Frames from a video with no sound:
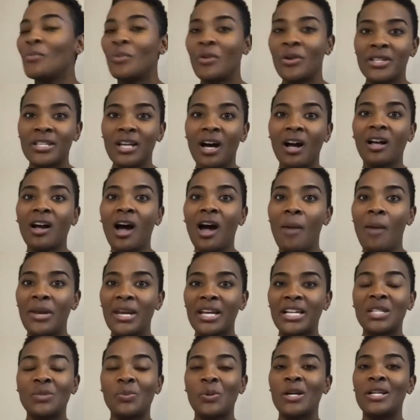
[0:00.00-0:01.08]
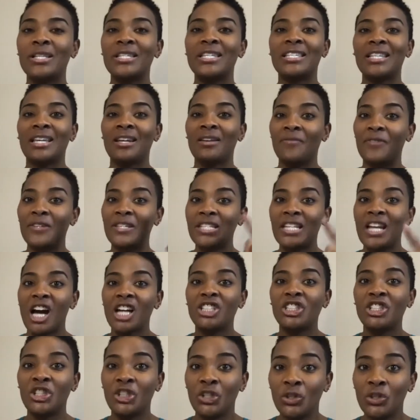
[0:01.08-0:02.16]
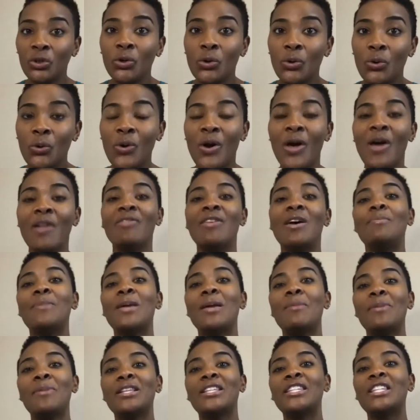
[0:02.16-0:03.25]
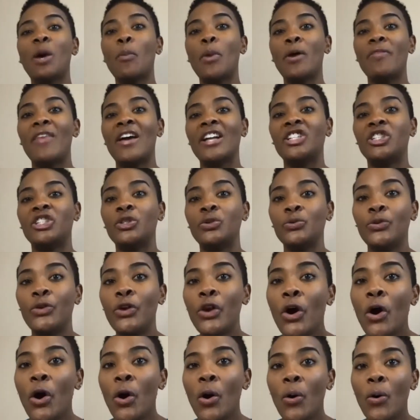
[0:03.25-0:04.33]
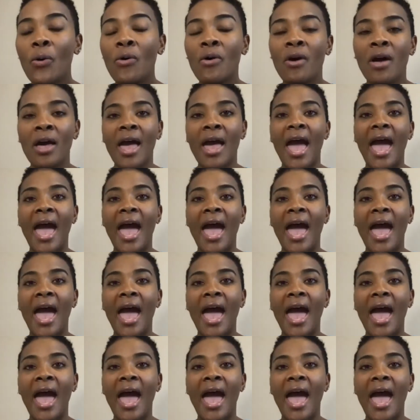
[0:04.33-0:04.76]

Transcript: It's all common experiences. And if it's not you, then maybe it's someone that you know.